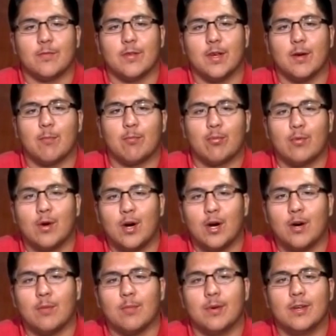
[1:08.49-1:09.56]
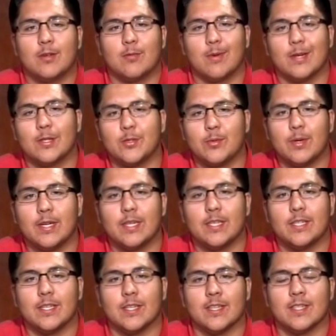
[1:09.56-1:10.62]
You have prom,
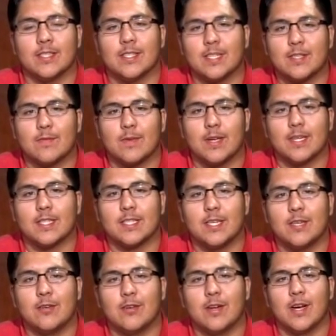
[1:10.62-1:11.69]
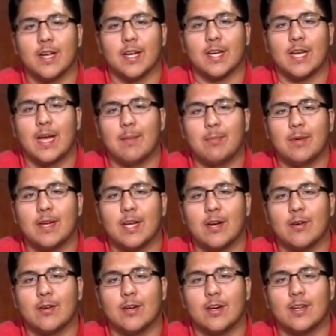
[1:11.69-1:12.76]
graduation, Six Flags senior night, cap and
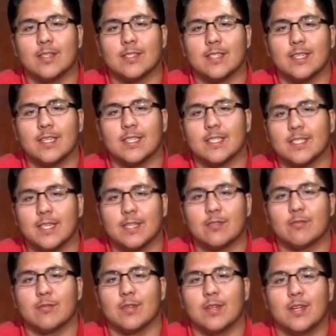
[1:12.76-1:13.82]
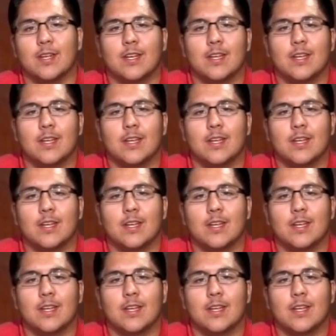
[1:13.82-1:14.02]
gown costs, and etc.